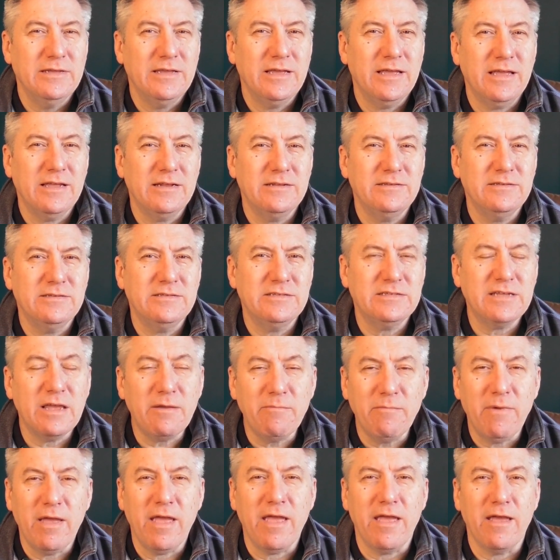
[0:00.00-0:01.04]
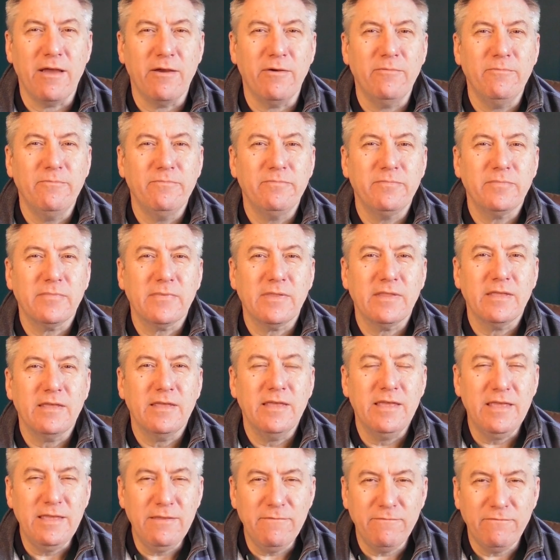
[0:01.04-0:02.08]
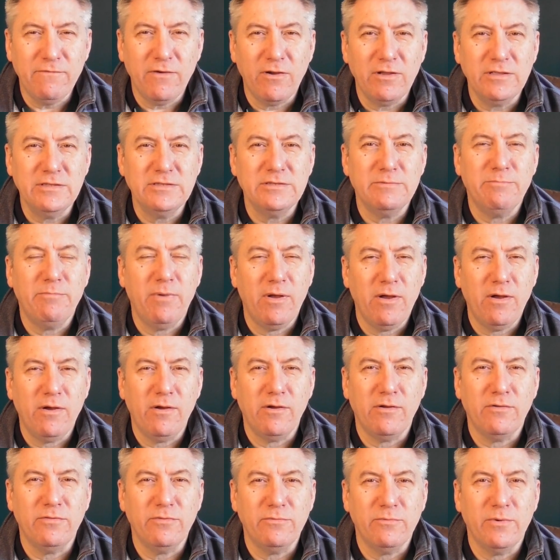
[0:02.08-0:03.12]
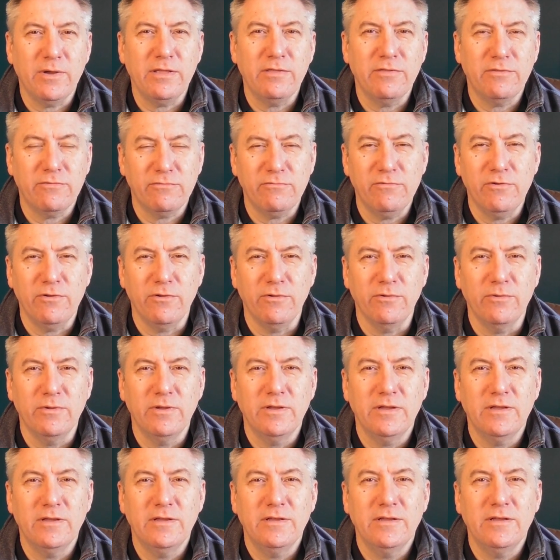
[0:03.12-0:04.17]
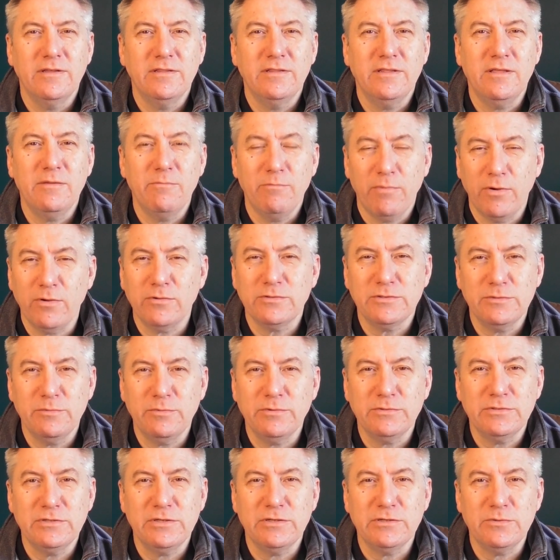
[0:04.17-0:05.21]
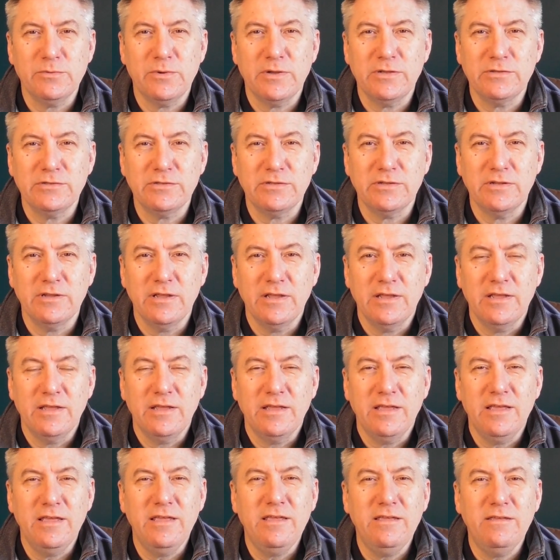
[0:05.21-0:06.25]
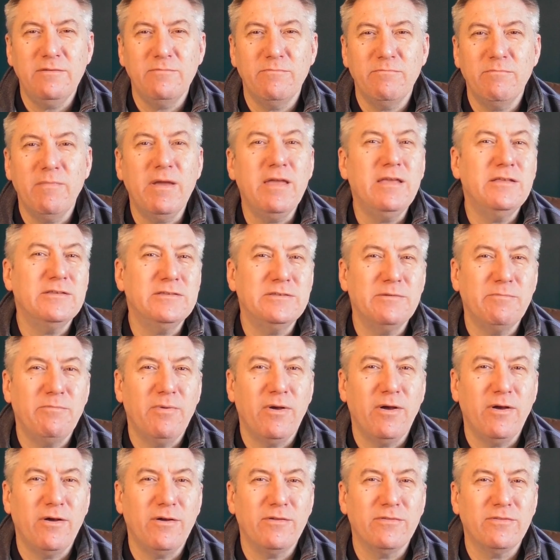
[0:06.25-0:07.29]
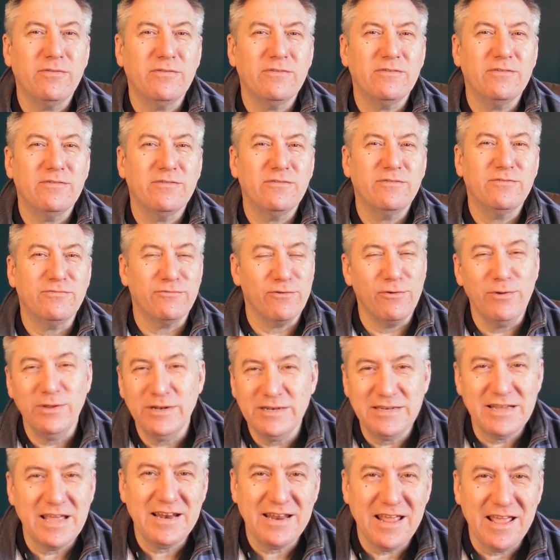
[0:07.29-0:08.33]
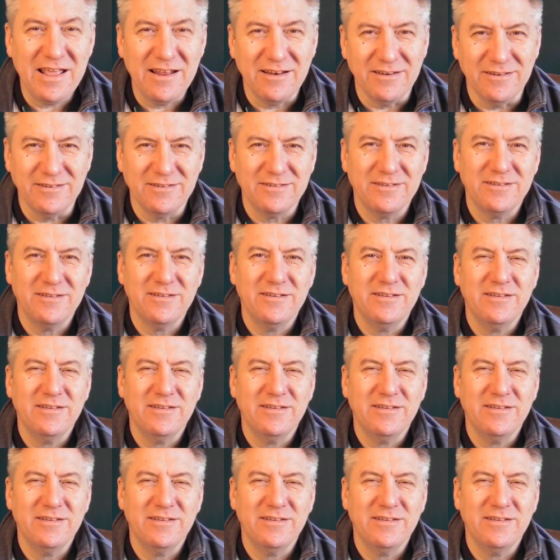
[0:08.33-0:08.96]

And somehow he finds a pathway through the impossible situation. He makes a path through a dead end.